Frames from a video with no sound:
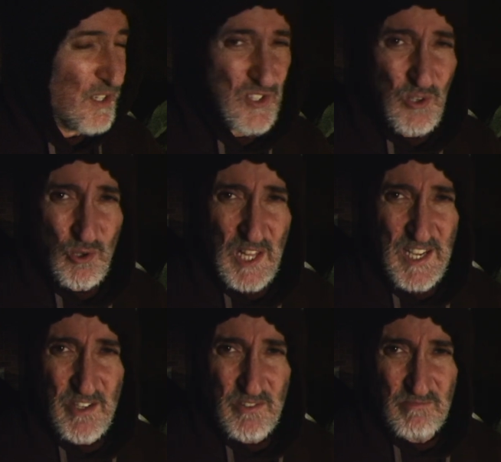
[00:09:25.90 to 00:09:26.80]
So
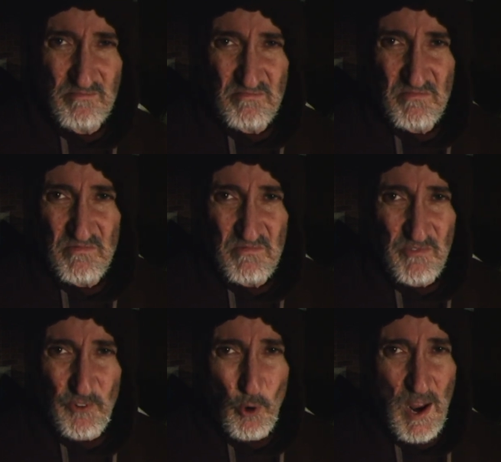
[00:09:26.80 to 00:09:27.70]
like
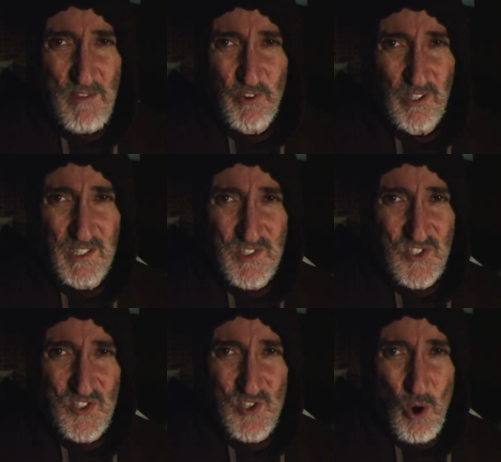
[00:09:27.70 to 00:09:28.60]
forever it's
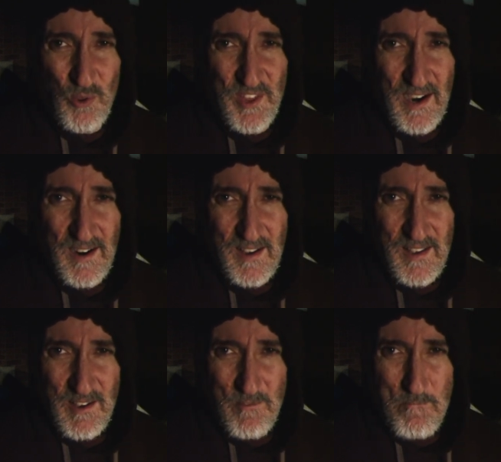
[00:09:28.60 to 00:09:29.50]
snow there,
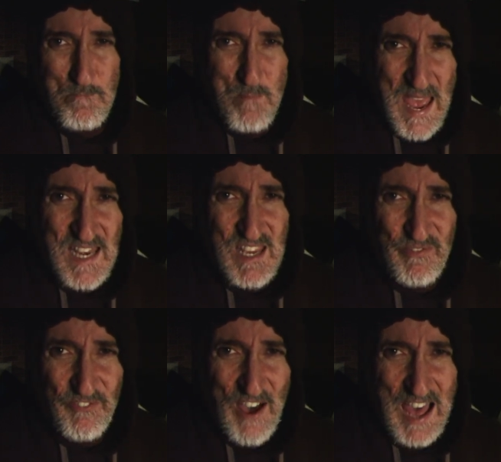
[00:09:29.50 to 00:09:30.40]
many
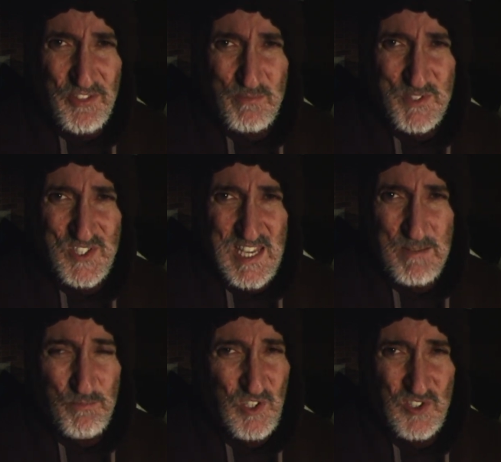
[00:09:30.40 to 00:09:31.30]
fathoms
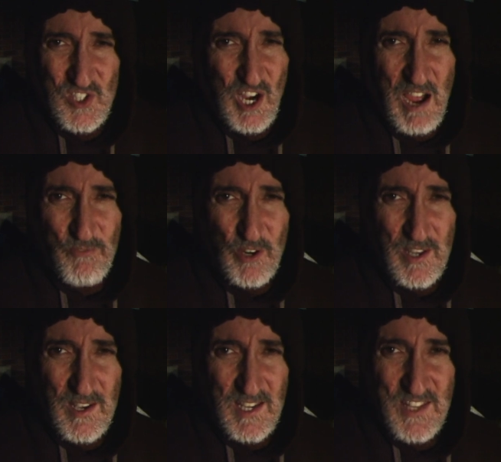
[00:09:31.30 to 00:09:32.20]
deep, just covered
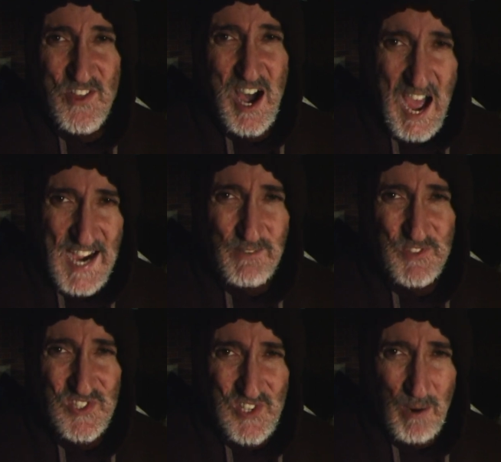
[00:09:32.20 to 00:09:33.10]
in the height of
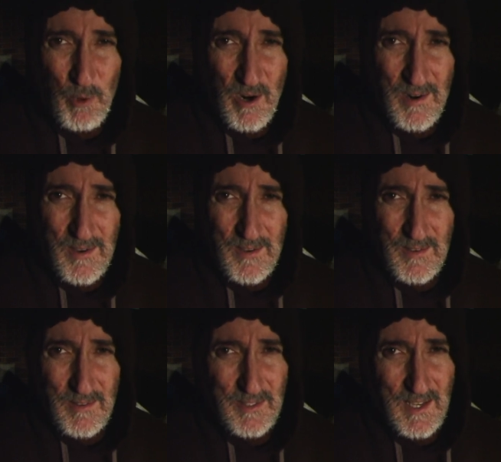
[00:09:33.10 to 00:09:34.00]
summer.
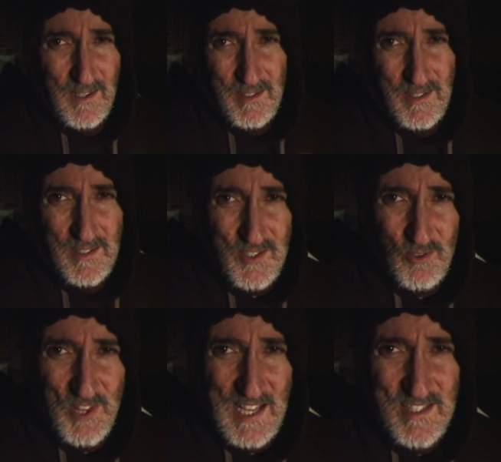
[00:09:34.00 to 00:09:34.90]
Okay,
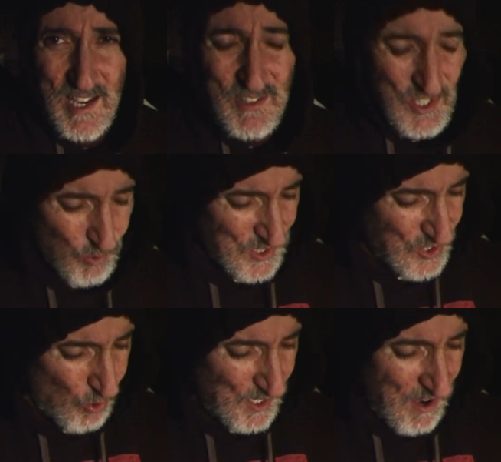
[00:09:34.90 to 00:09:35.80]
so that tells you what's
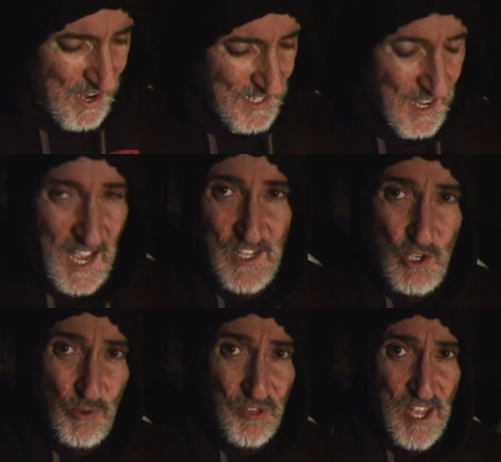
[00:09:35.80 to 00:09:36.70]
going on. And
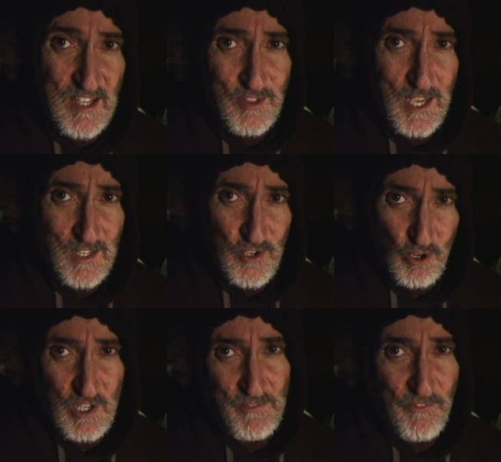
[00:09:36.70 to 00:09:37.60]
you think that
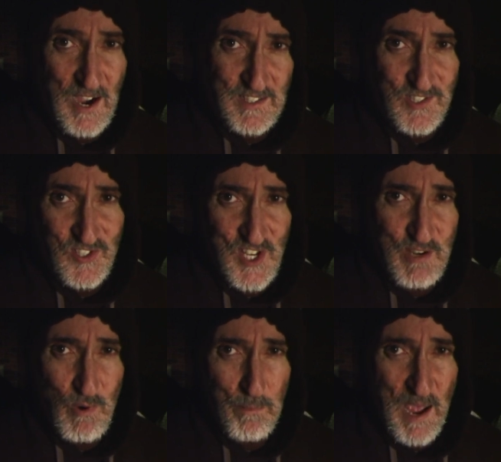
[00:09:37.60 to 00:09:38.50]
you're gonna find a
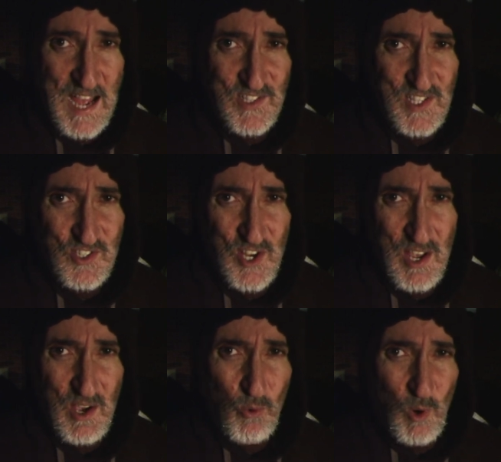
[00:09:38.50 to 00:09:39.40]
secret passage
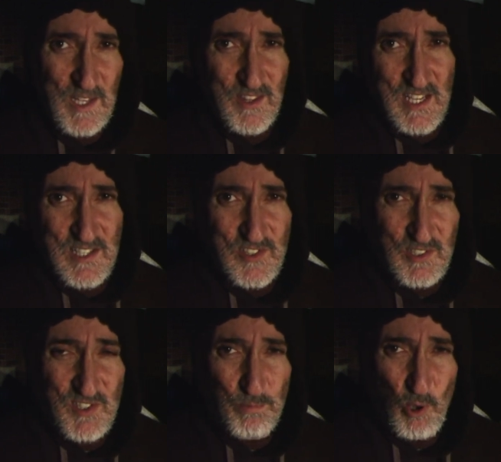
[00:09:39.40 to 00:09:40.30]
when these
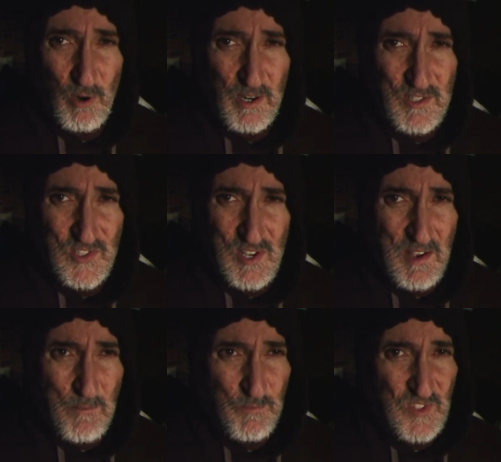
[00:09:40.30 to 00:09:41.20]
explorers
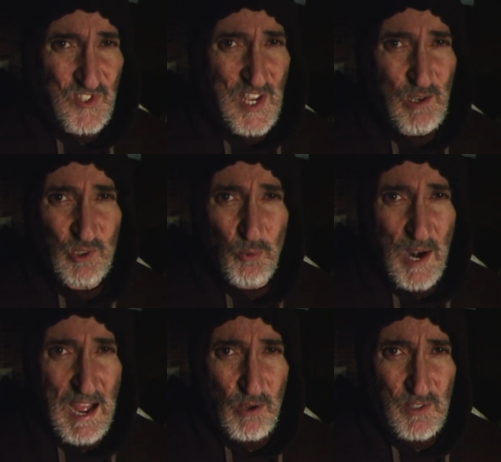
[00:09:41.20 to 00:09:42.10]
sailed
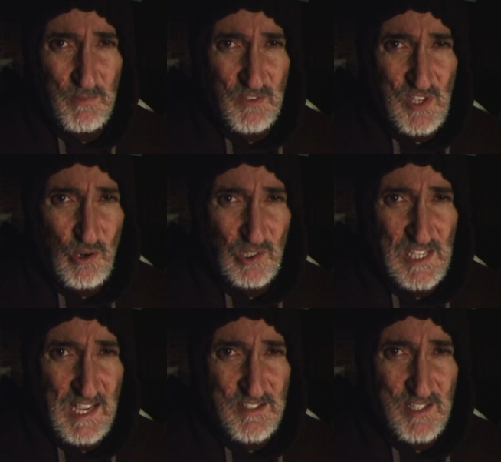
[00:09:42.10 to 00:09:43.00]
around in the
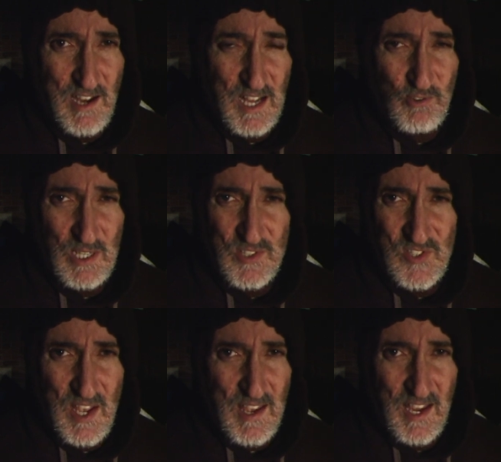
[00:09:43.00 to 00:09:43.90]
early
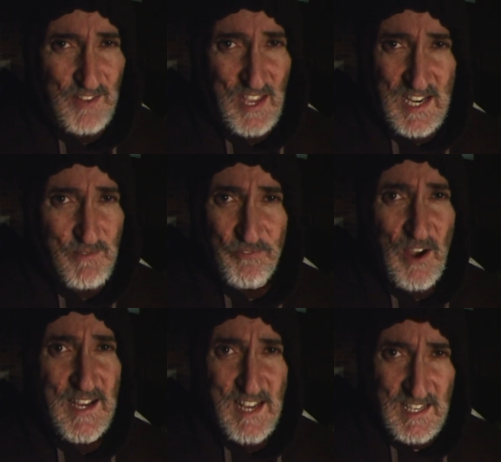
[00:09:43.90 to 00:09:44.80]
1800s and they didn't
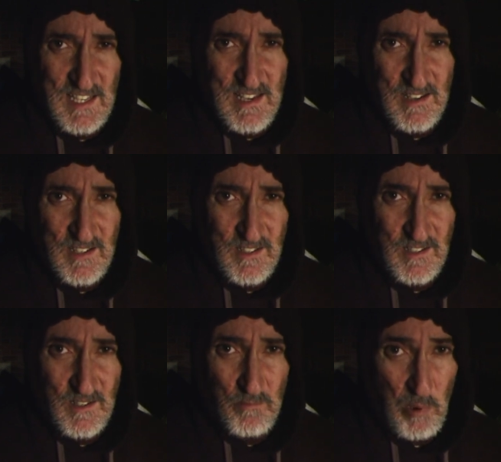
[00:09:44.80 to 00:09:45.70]
find any?
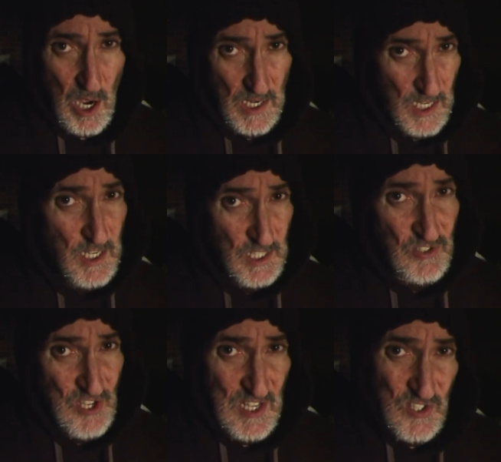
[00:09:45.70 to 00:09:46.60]
But it
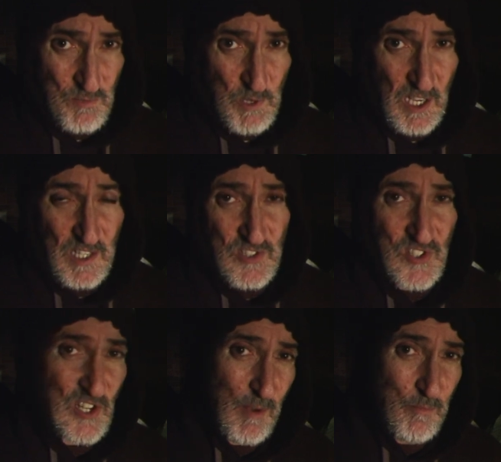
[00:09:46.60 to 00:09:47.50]
exists because
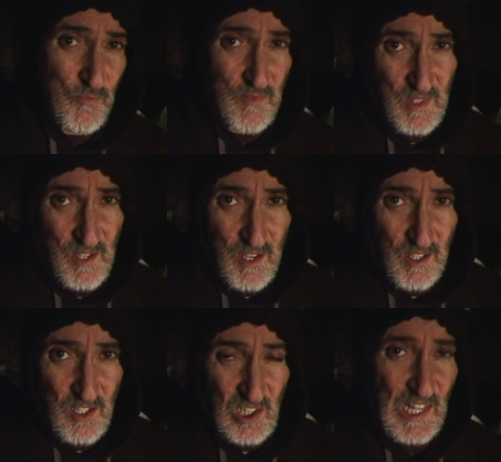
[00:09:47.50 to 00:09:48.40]
some
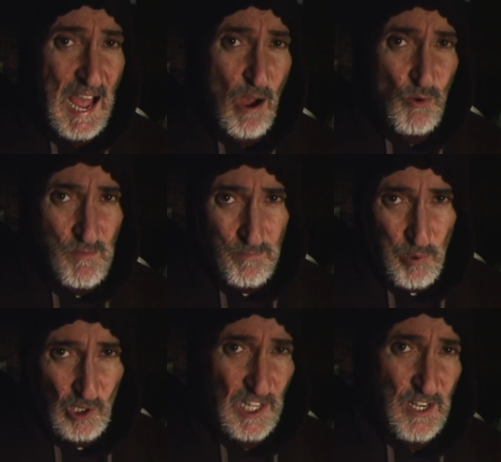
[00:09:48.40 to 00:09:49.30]
clown
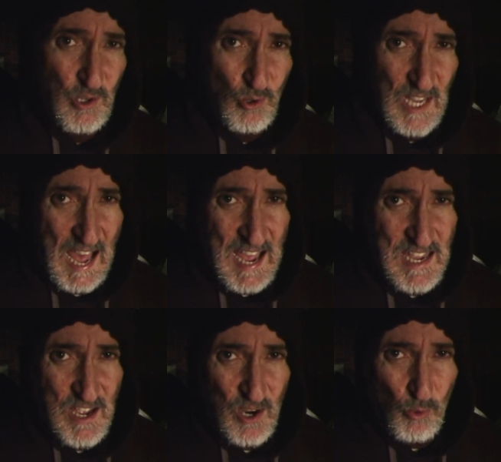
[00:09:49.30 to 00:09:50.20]
political
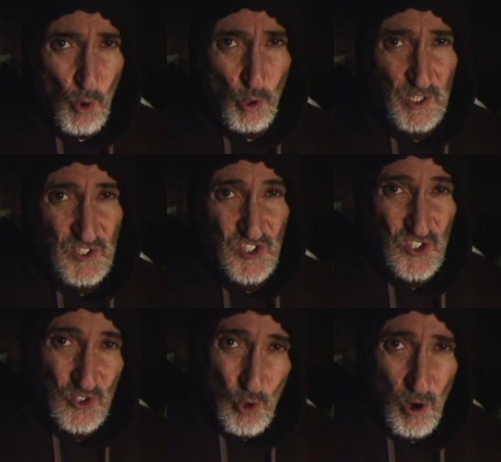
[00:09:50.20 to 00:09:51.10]
guy wrote a
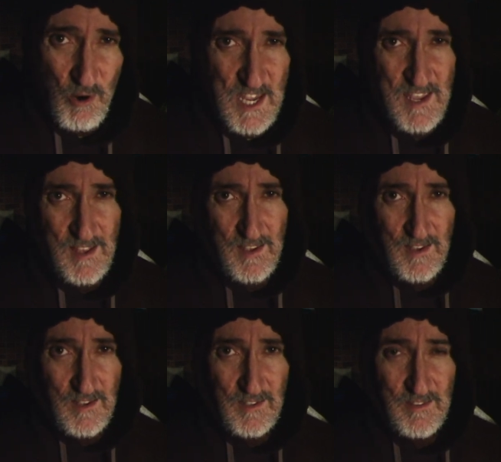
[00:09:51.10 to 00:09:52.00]
story
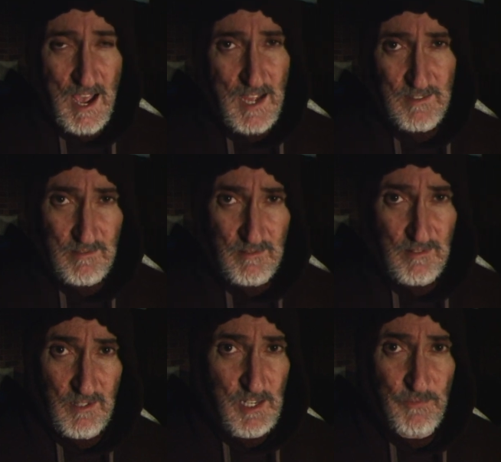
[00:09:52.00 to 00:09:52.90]
that
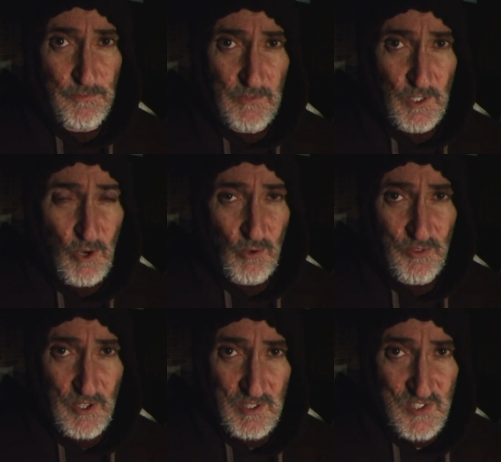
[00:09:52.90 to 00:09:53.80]
he, you know,
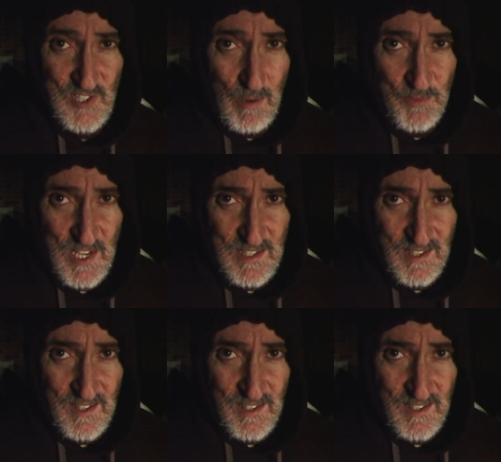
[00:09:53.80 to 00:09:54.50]
there's something,